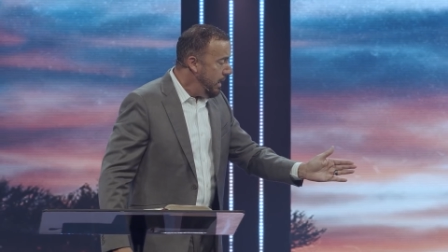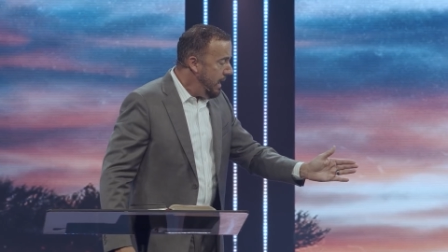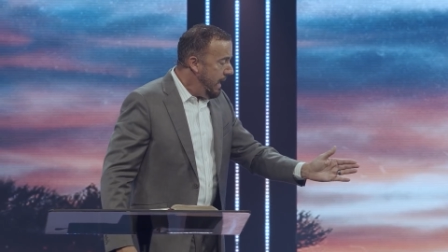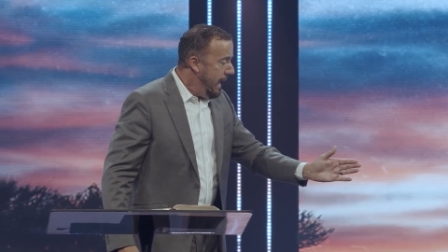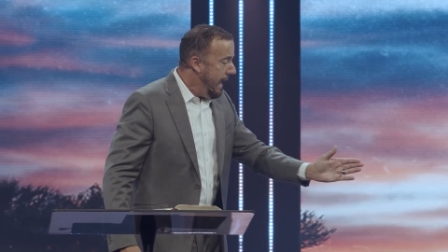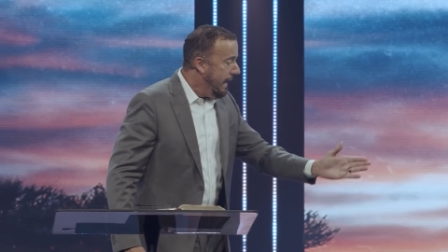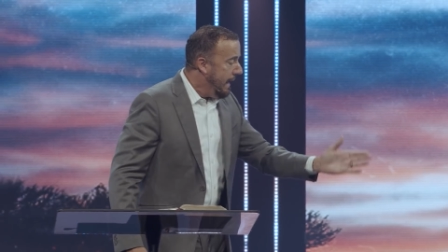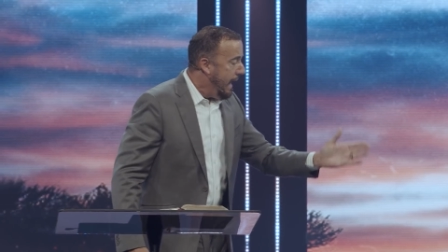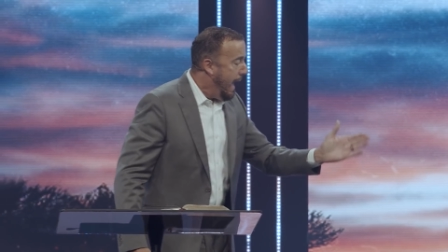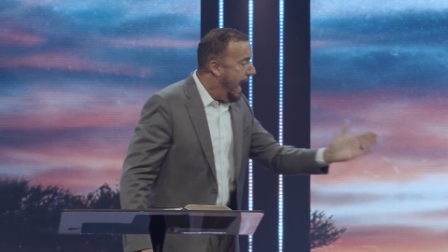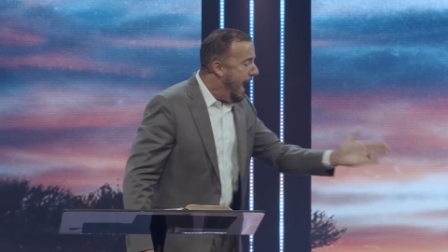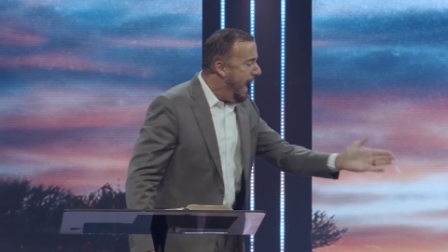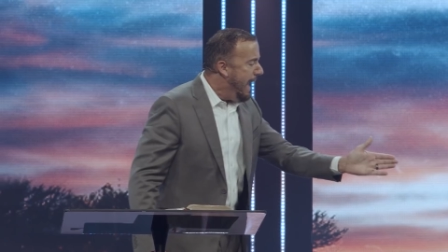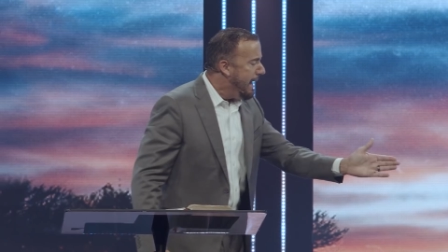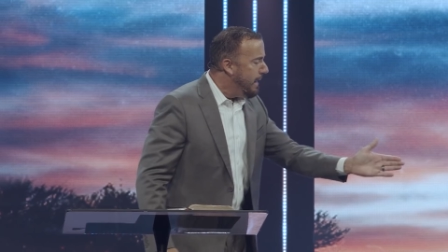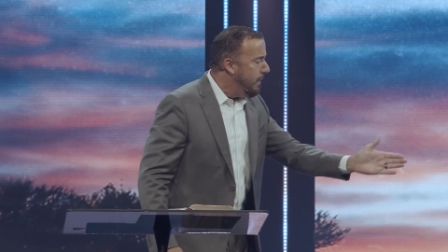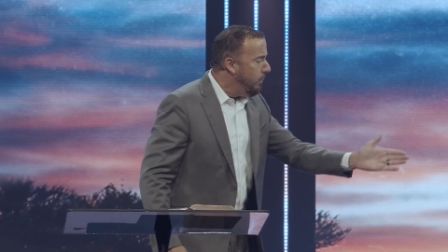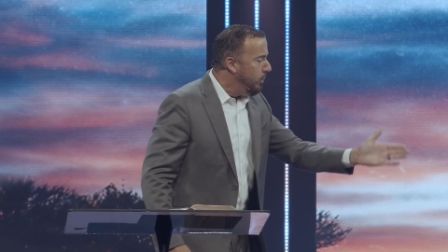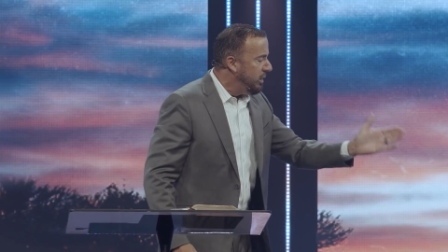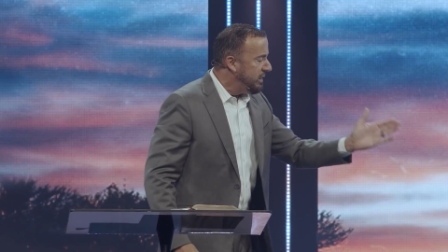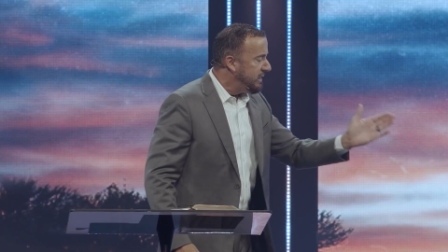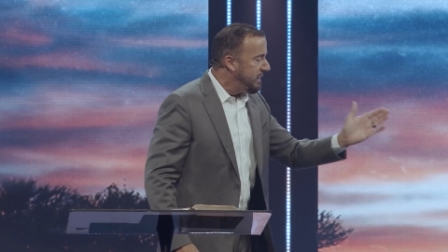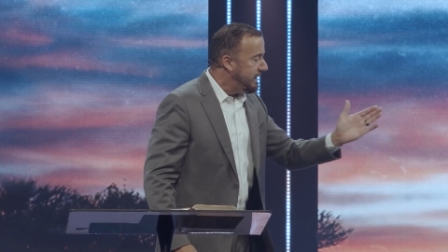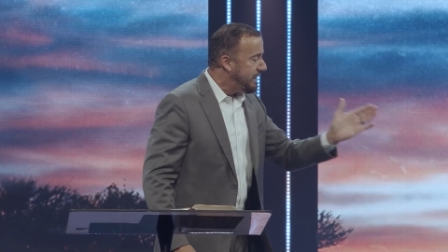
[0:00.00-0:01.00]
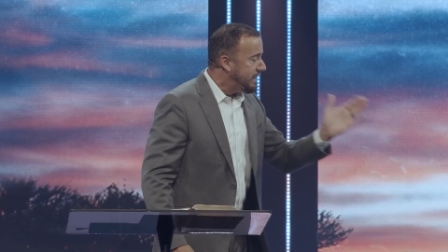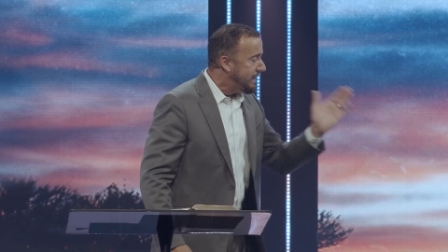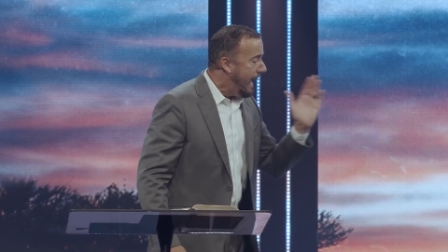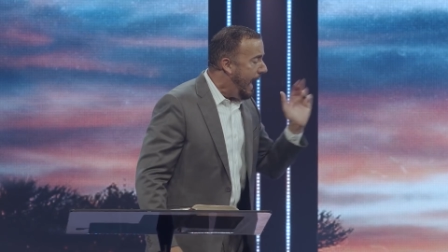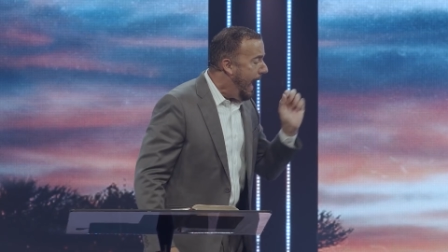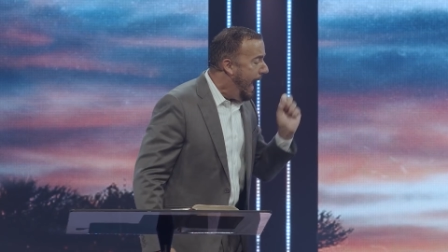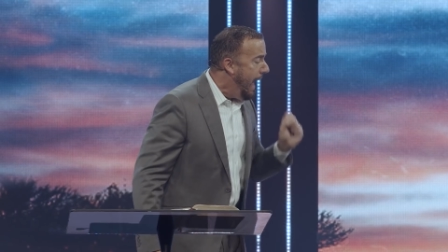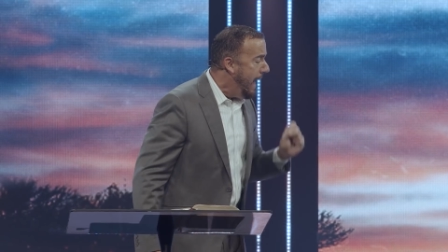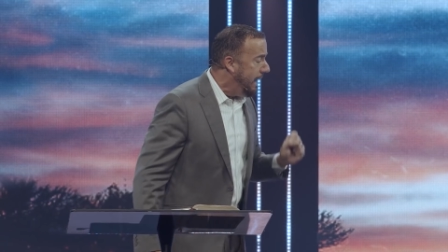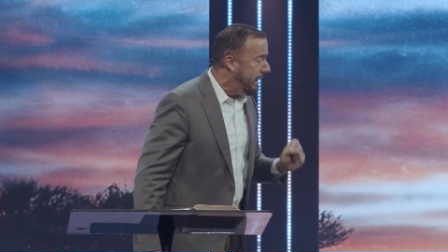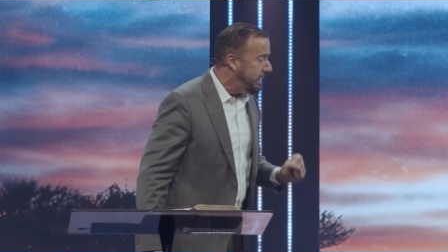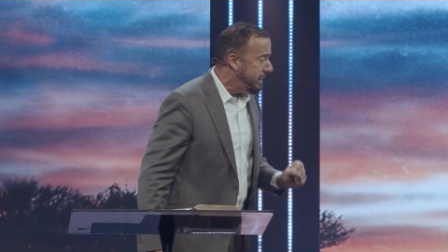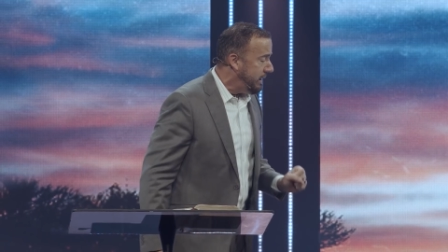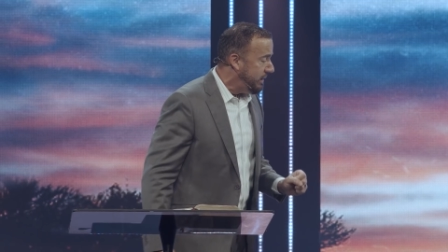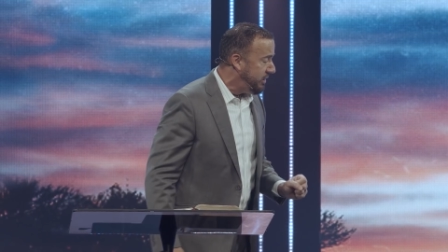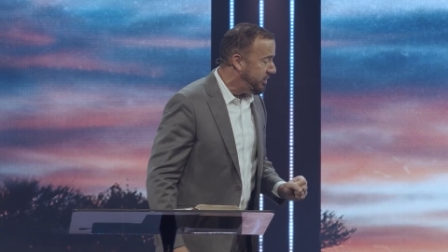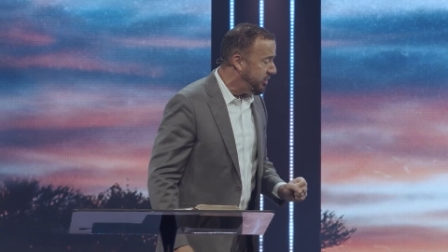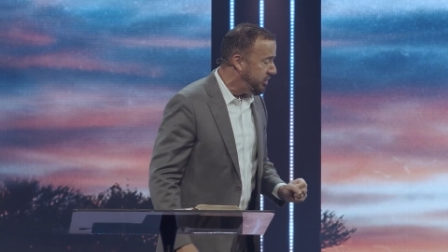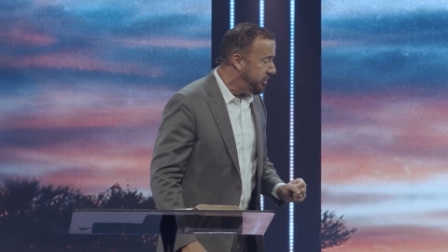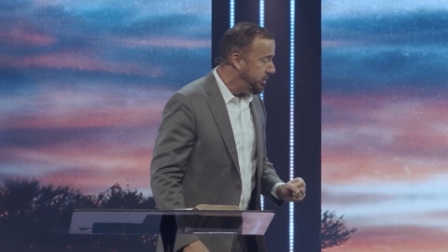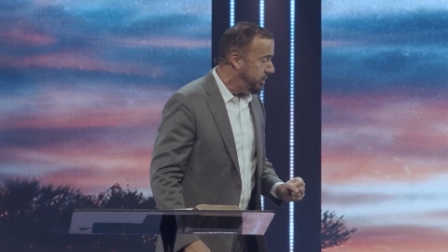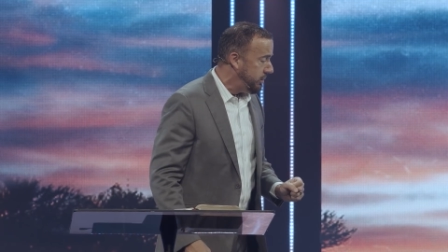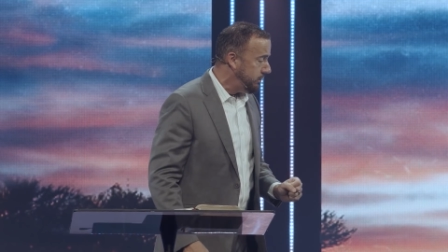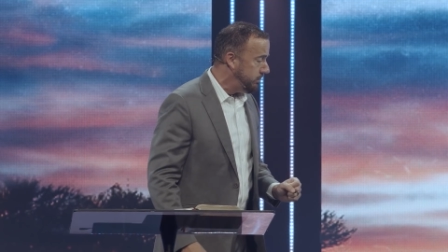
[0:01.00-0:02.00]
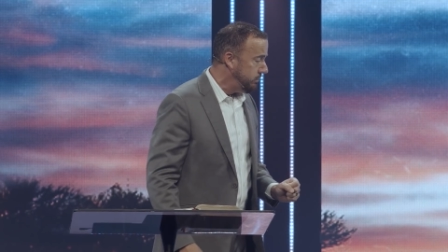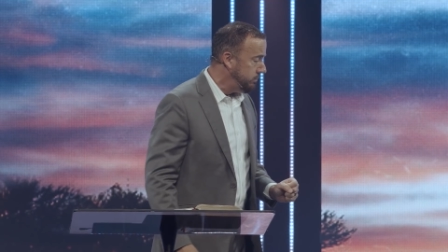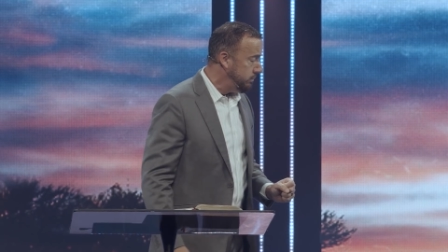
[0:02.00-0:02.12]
And Adam was a scientist,